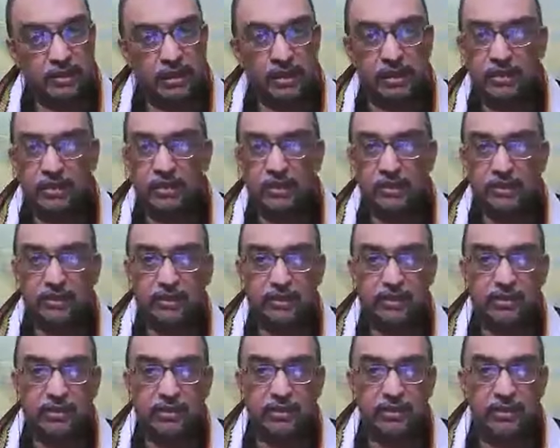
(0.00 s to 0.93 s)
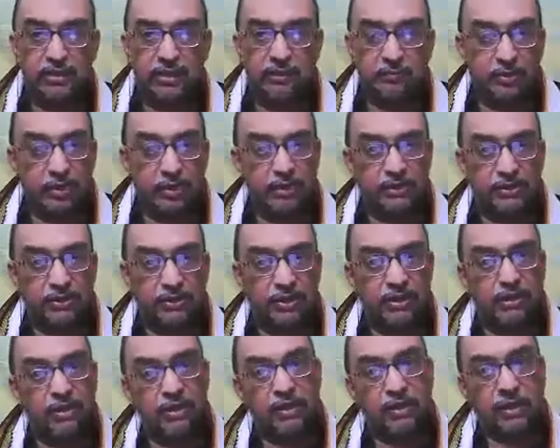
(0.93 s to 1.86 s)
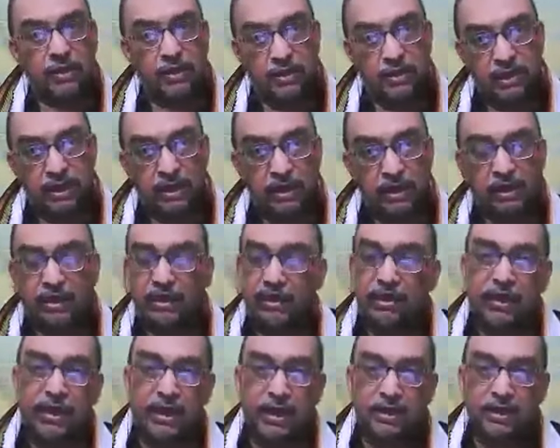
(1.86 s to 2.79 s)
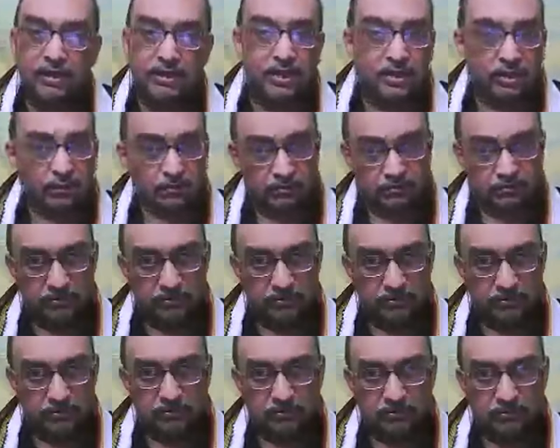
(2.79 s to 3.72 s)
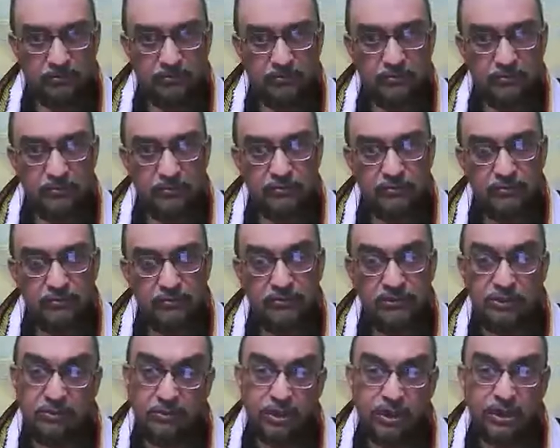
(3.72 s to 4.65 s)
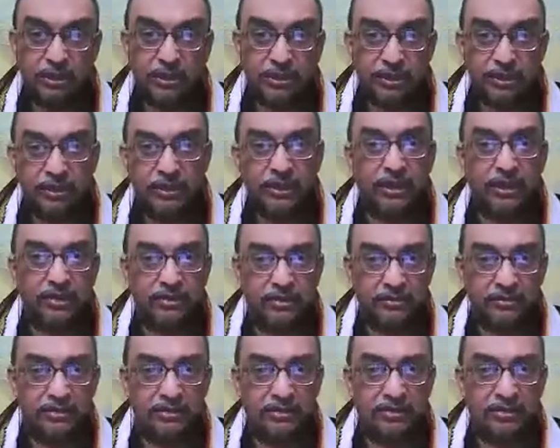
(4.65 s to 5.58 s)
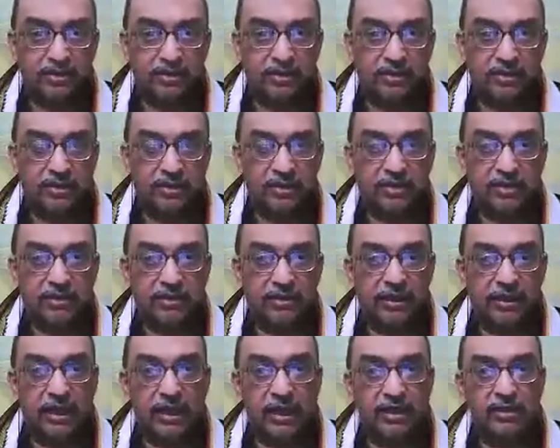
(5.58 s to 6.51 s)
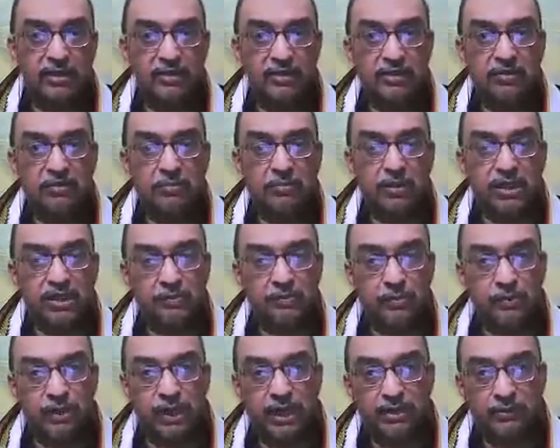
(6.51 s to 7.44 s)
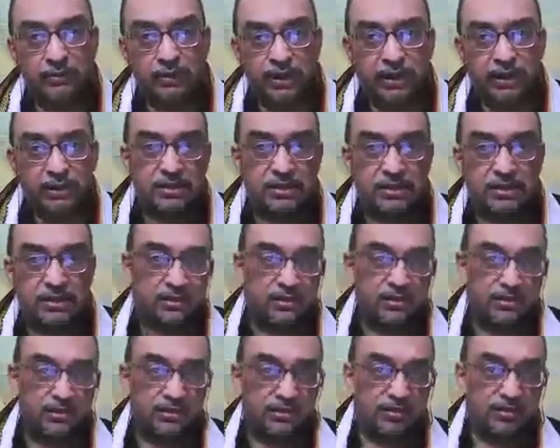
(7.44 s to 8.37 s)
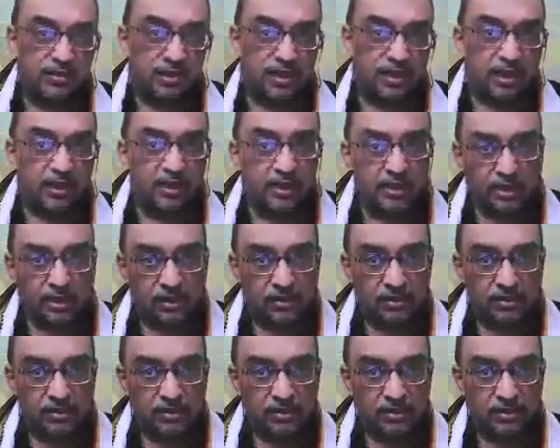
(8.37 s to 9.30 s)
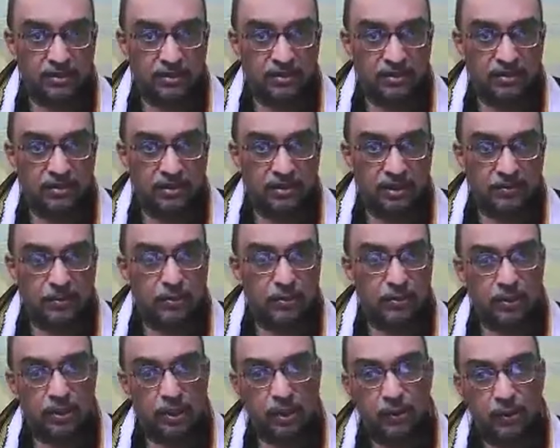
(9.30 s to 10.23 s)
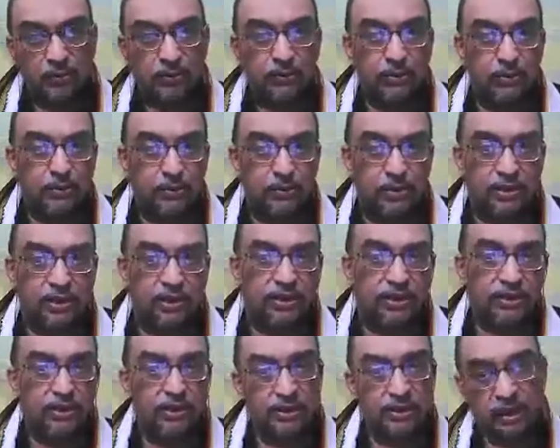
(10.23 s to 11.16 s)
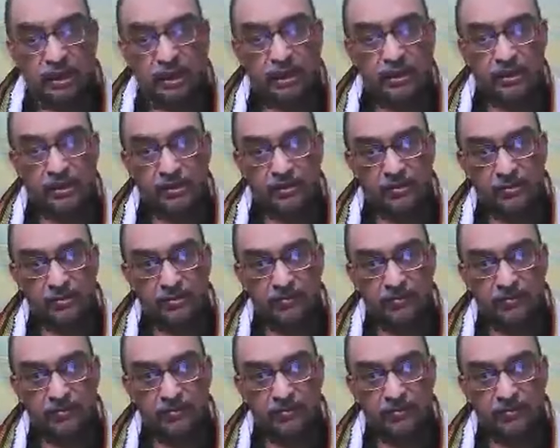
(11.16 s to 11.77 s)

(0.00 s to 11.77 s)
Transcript: calendar depends on day and sun. But in India, they had a much more advanced idea about how to use the calendar.